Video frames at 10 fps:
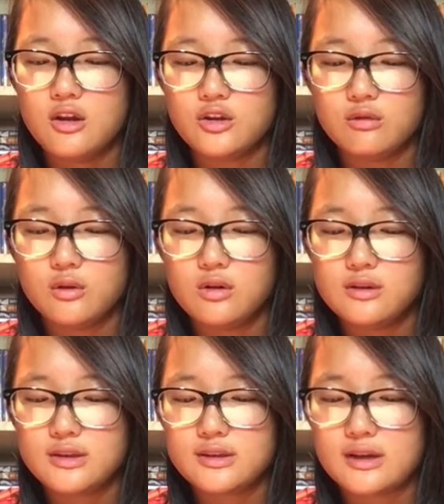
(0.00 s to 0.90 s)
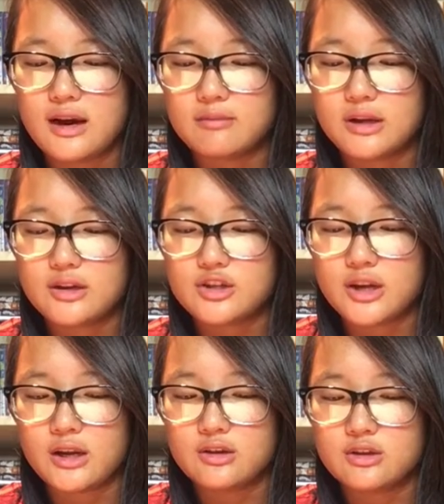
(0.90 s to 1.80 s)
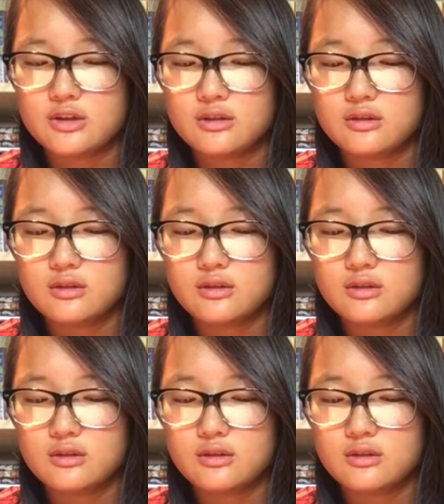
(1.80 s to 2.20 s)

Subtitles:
Your role in this timeline changed.